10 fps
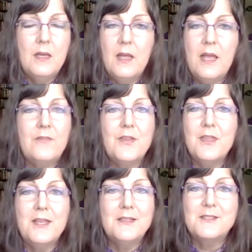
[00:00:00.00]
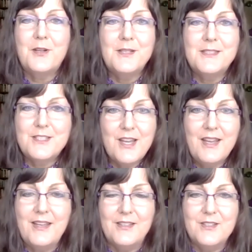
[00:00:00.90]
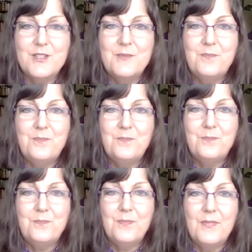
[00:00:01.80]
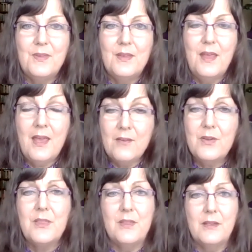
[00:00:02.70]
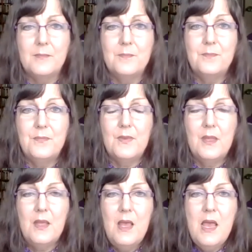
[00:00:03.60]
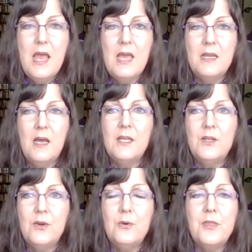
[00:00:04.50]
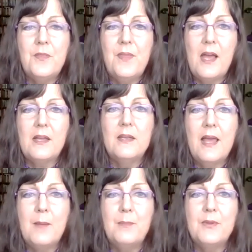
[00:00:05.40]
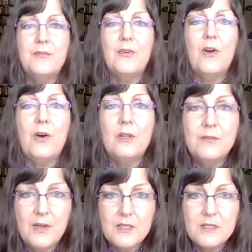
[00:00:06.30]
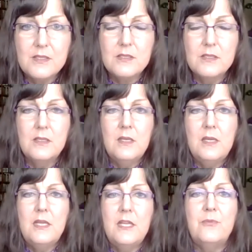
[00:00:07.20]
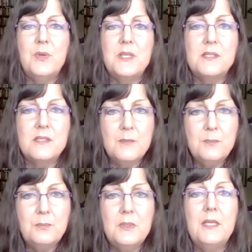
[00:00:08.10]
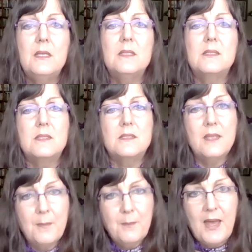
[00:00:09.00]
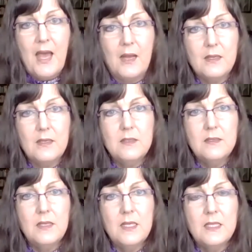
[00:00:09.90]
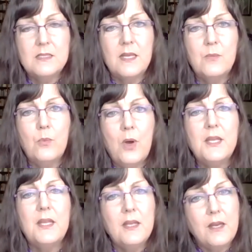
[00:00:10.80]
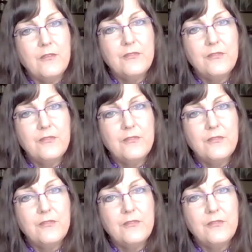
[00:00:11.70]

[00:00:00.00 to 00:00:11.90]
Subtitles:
Everything started to change. Everything. And I know that that can happen for all of us if we simply step back and say, what if